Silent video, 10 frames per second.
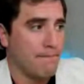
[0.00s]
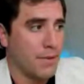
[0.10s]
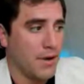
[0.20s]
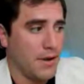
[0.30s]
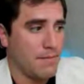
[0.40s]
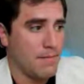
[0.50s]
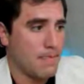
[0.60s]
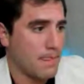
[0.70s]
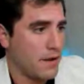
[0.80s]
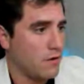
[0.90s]
But
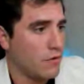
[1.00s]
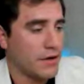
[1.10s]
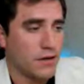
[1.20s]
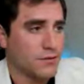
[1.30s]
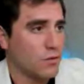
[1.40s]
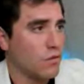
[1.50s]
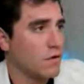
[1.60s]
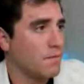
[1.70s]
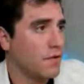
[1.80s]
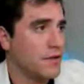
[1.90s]
when it comes to
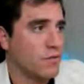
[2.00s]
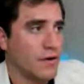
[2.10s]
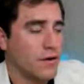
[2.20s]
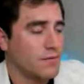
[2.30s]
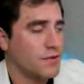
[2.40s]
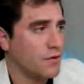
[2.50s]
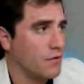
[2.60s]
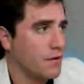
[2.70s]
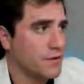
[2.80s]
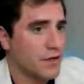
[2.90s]
workplace, when it comes to
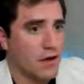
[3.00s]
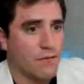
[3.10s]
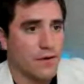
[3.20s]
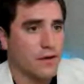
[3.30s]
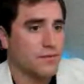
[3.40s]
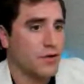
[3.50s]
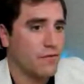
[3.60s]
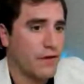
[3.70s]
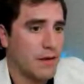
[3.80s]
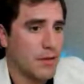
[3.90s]
knowing yourself, when it comes to your
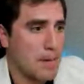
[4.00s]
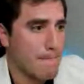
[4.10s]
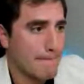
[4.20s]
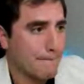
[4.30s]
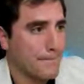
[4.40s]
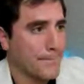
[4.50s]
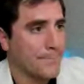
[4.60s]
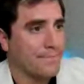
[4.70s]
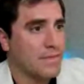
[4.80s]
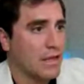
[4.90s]
family,
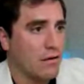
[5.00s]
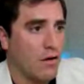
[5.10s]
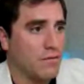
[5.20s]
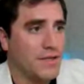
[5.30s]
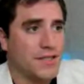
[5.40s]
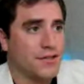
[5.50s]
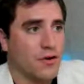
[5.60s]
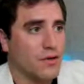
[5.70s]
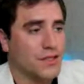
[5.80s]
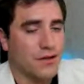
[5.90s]
all these things are
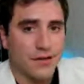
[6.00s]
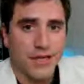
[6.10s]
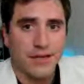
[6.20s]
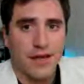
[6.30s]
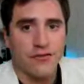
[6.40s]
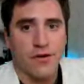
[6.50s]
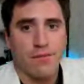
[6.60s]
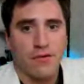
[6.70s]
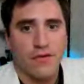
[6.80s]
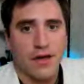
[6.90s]
always good to take that
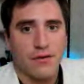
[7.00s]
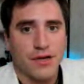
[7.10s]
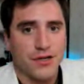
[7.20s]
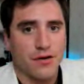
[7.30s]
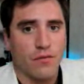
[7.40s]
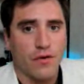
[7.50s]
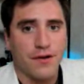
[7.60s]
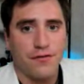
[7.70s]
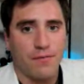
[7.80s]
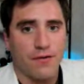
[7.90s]
triple evaluation on what
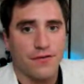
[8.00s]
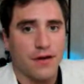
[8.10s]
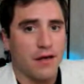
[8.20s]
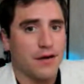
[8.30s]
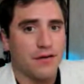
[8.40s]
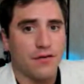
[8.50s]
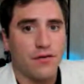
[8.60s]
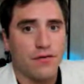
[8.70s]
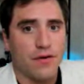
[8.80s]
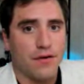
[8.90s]
is your personality. Do
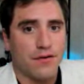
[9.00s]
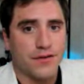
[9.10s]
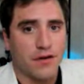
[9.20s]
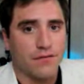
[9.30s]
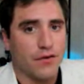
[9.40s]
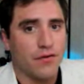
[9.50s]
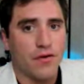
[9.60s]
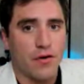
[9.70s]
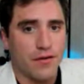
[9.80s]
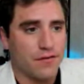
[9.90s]
you know yourself? Do you
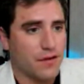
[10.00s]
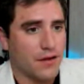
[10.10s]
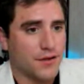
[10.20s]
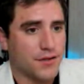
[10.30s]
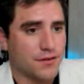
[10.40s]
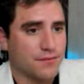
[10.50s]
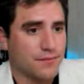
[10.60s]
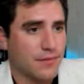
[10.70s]
know these things?